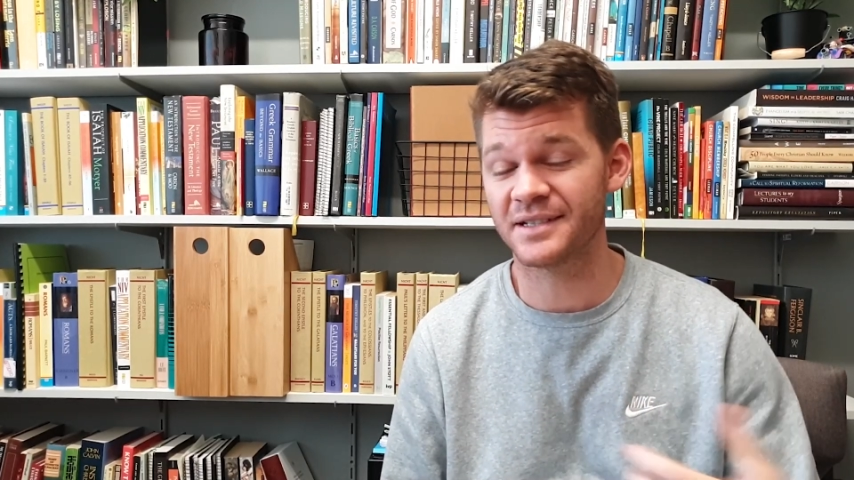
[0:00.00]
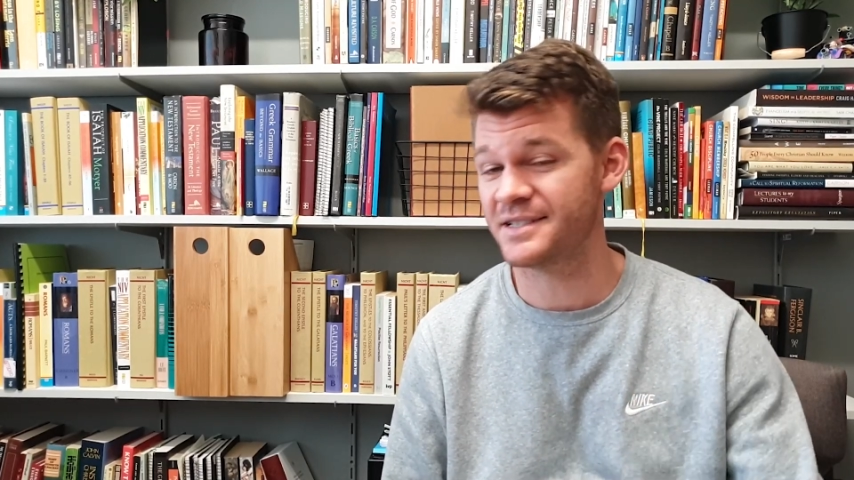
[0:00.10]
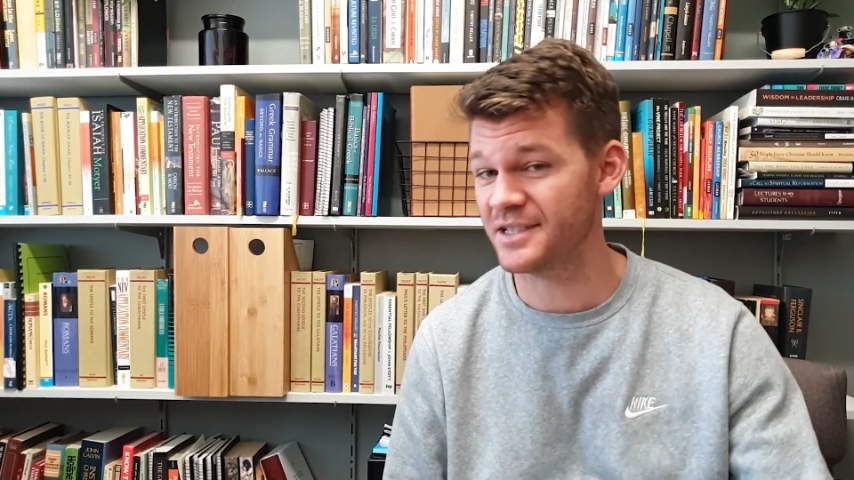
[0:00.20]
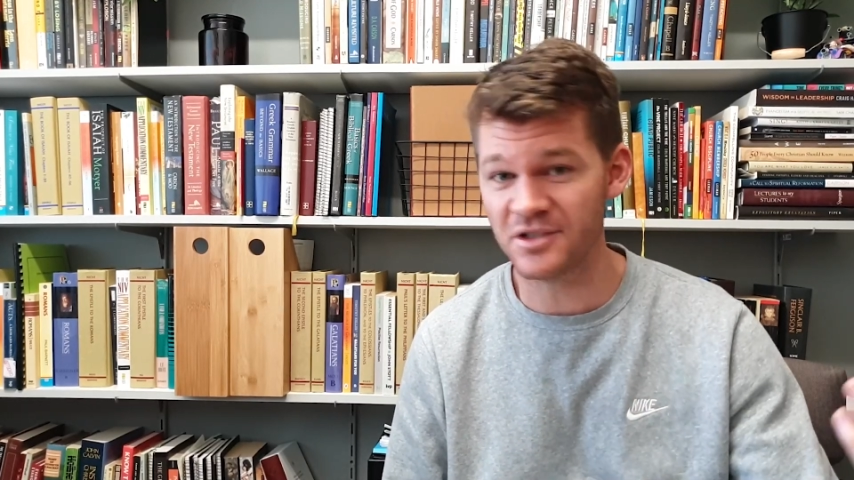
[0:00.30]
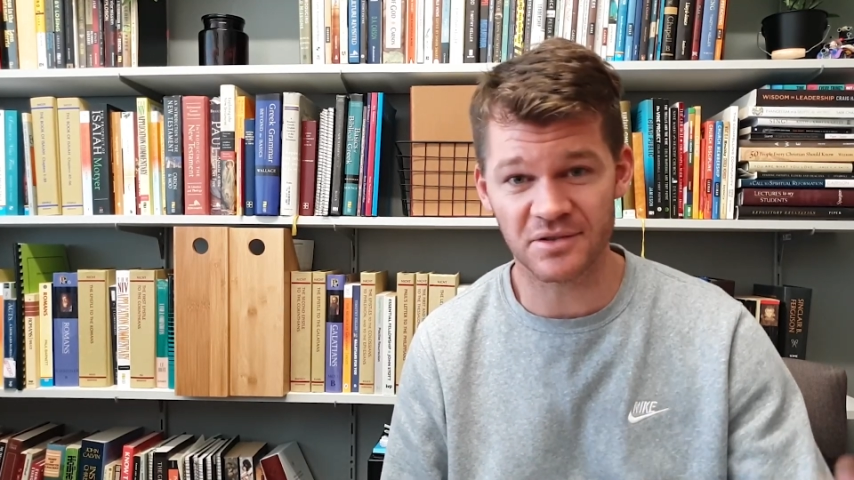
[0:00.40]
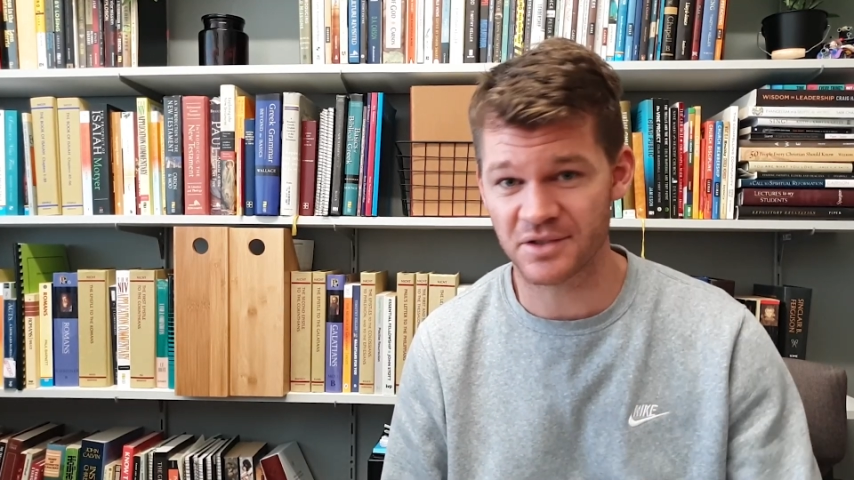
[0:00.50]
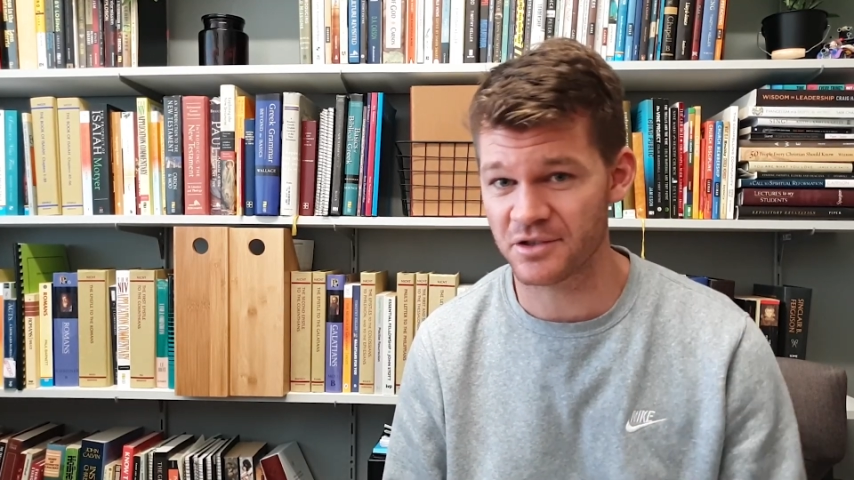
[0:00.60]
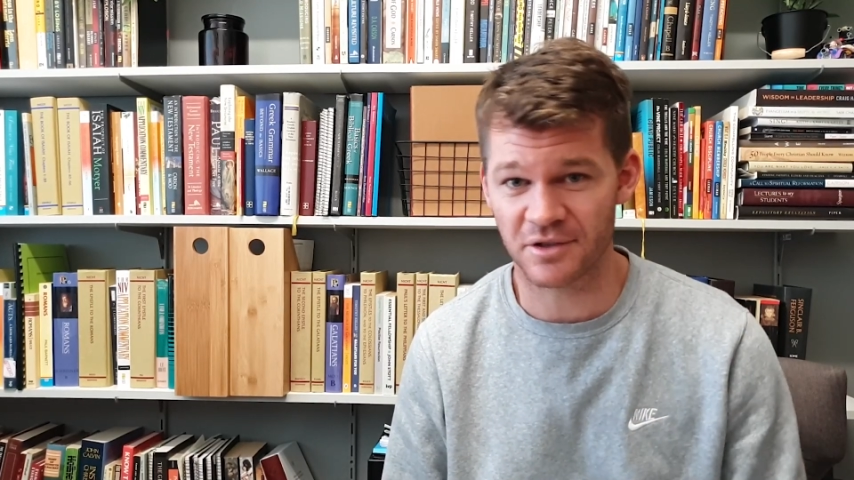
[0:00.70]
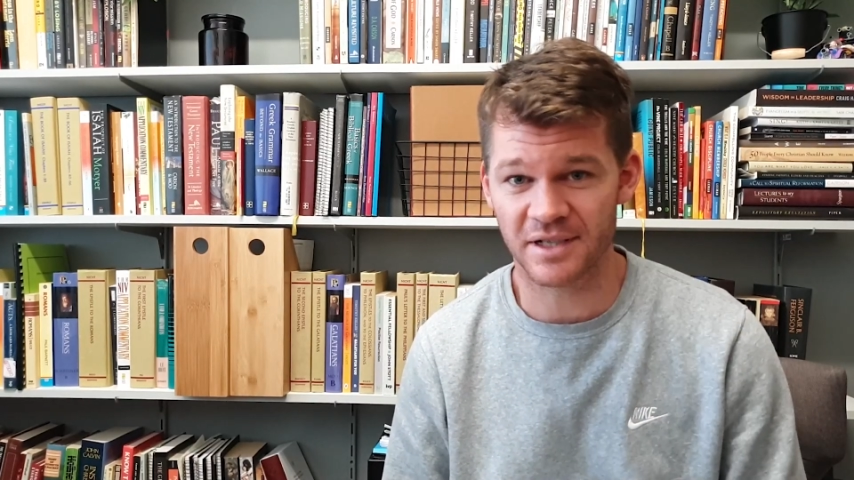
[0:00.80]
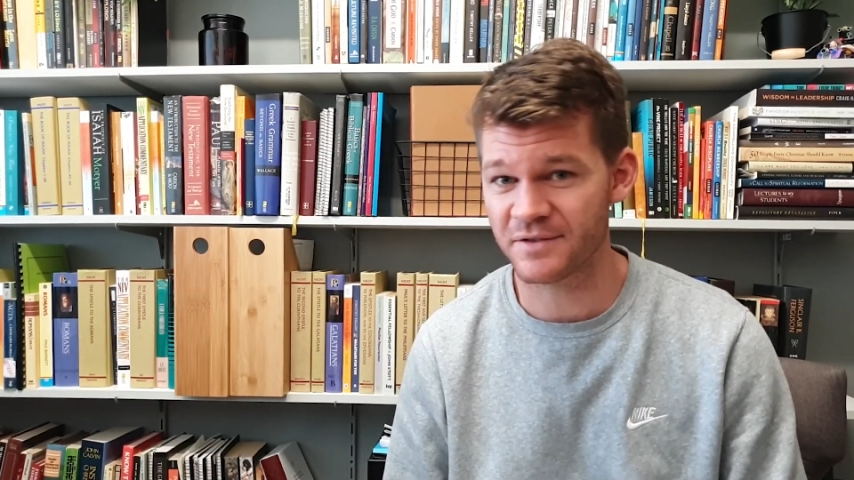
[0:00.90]
continues to
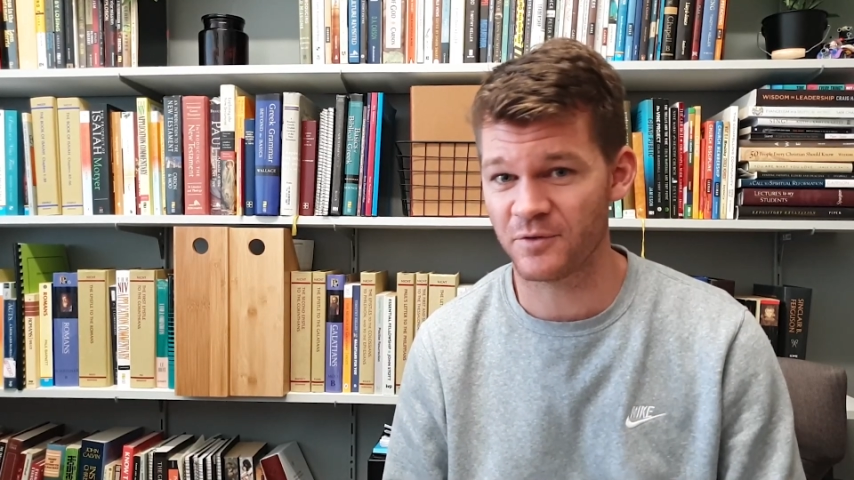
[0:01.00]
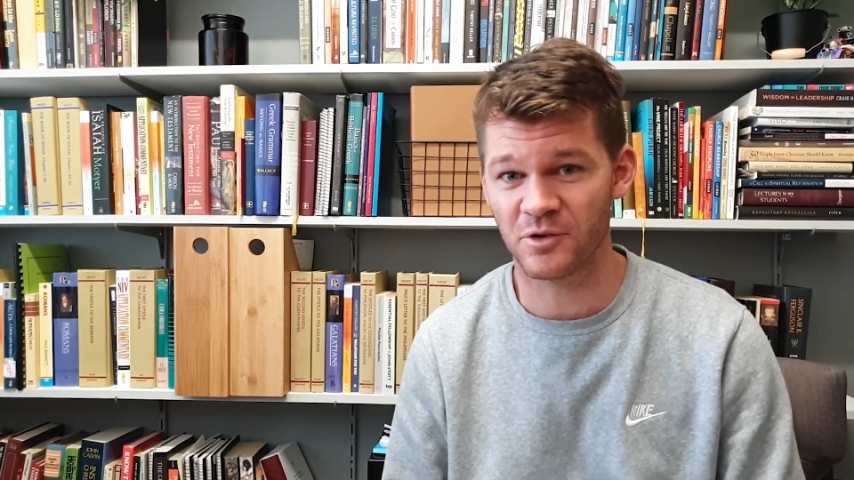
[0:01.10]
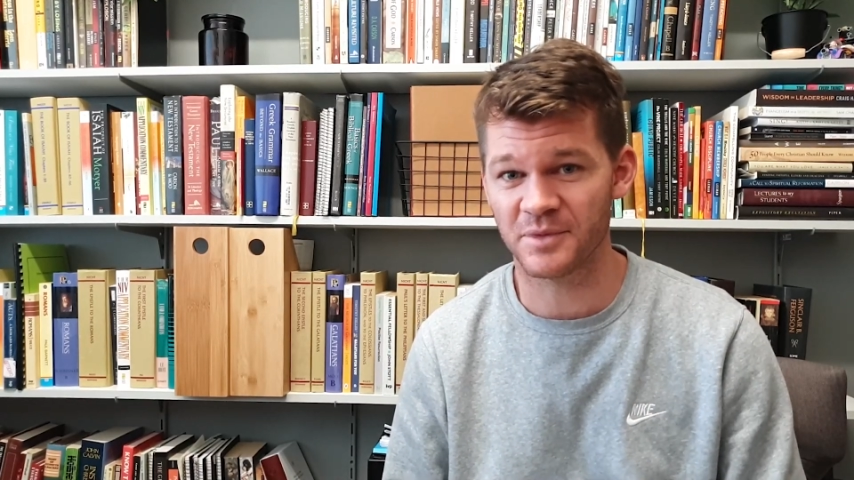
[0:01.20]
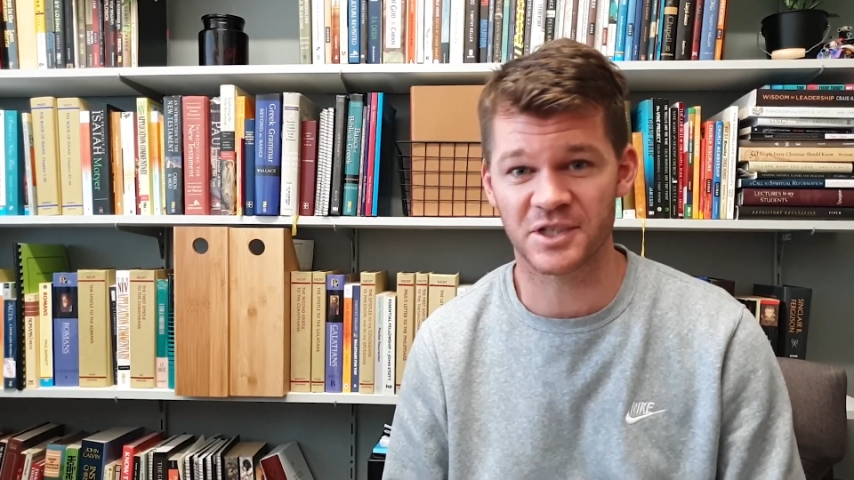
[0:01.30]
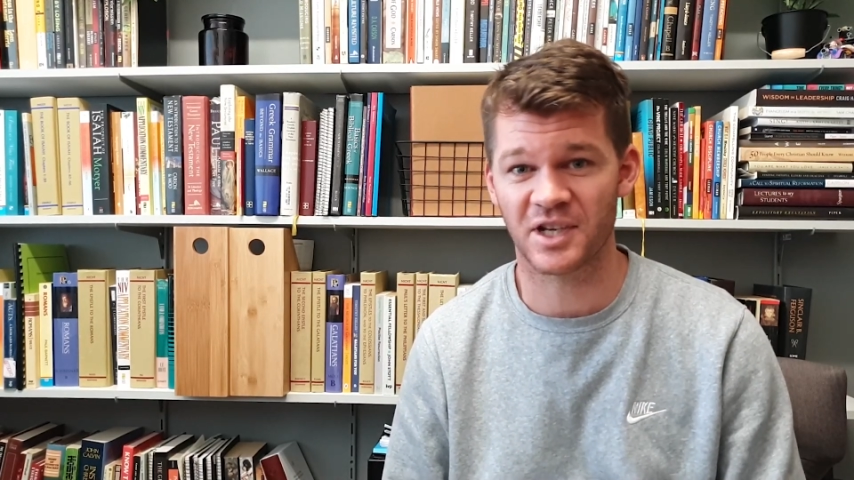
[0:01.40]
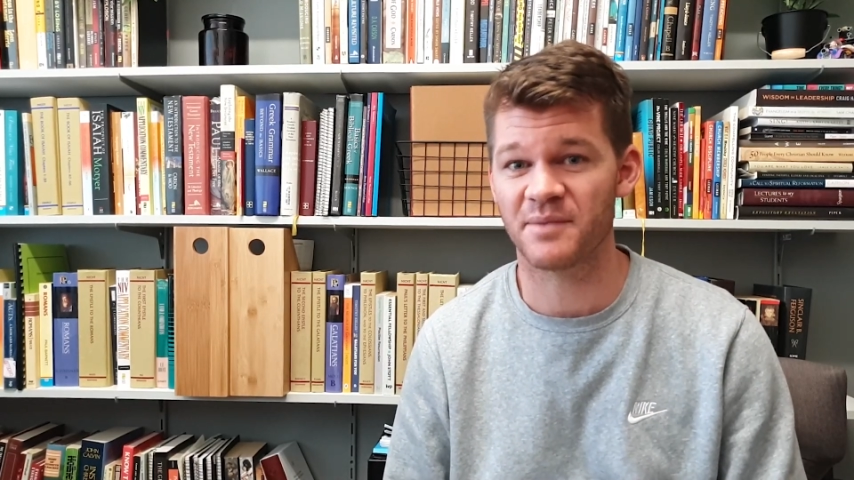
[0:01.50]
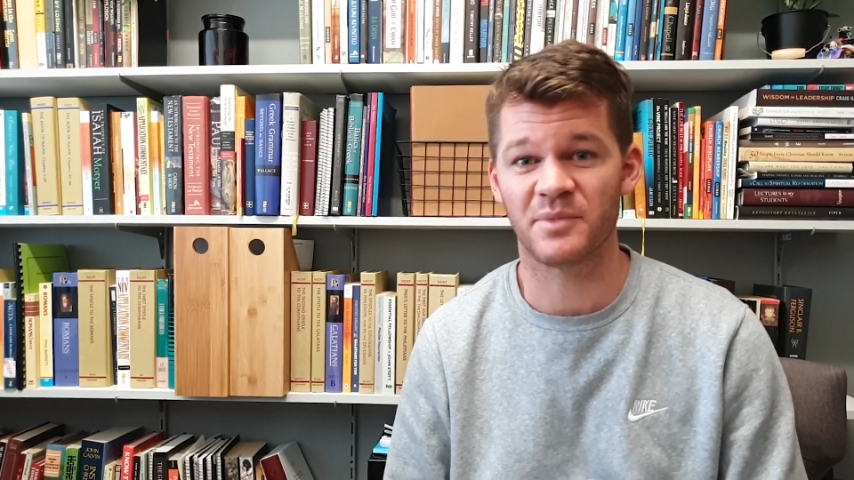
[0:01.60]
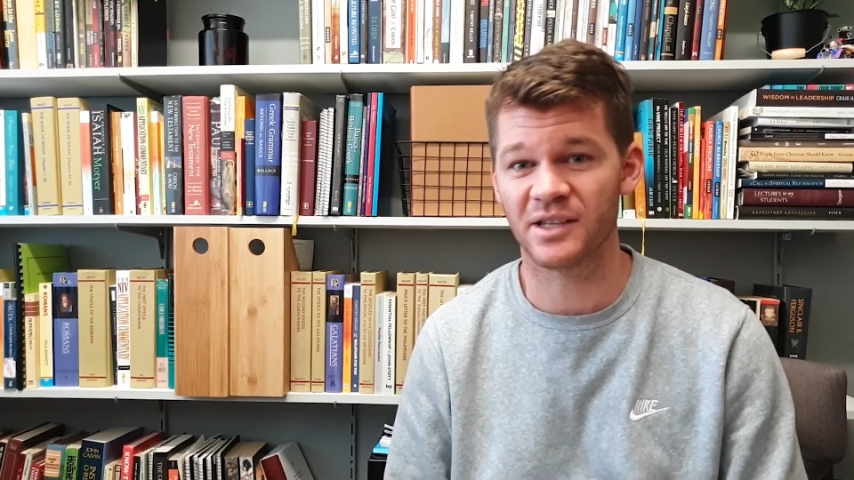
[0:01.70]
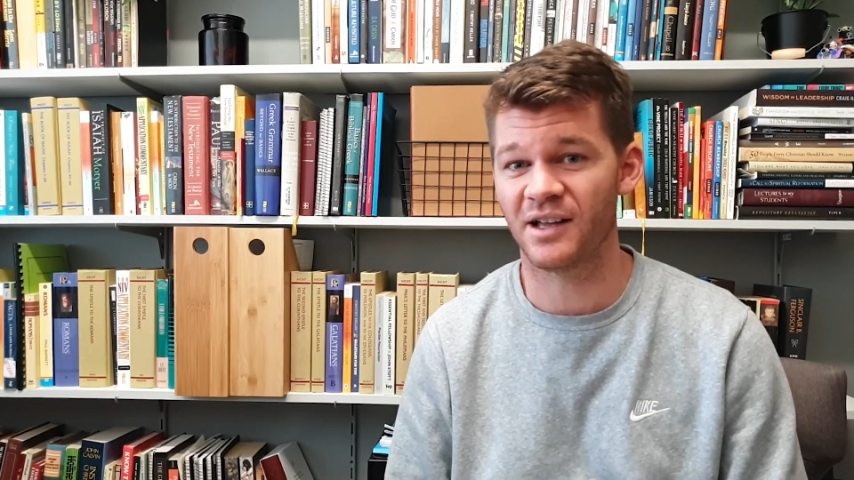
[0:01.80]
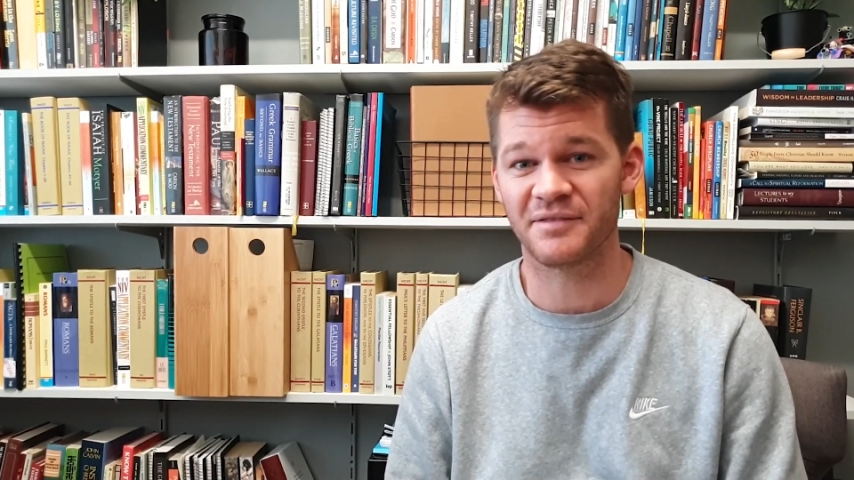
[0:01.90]
transform and shape
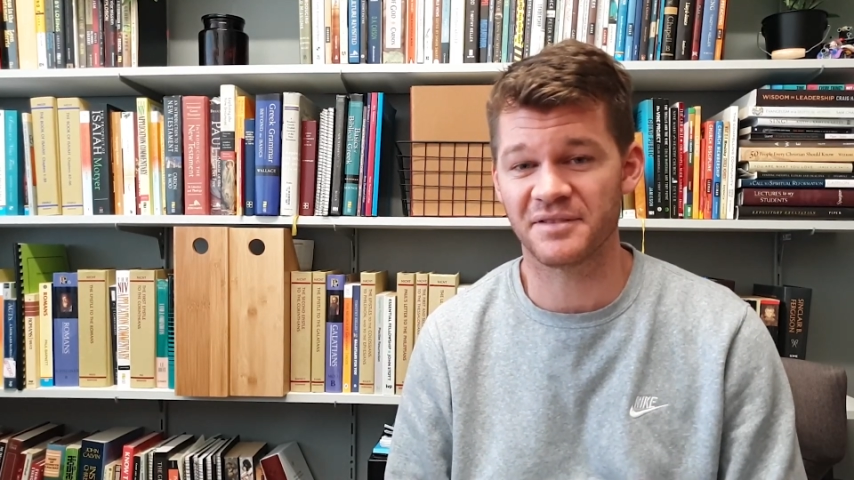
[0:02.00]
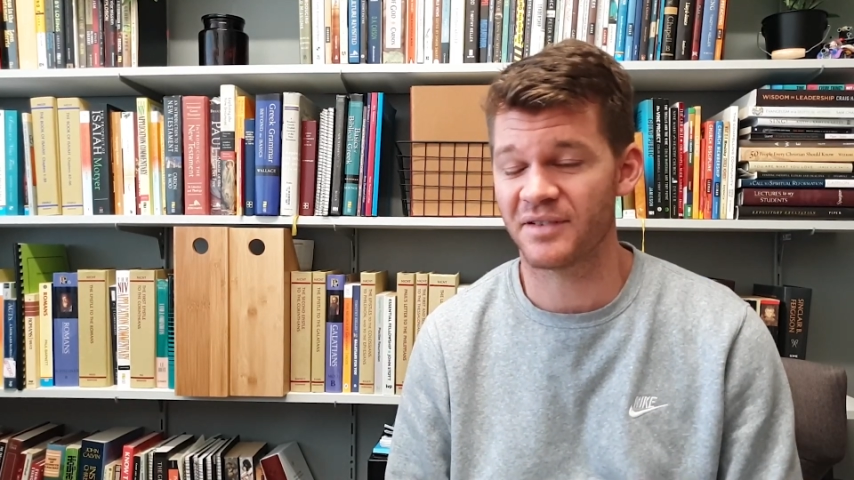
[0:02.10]
my life.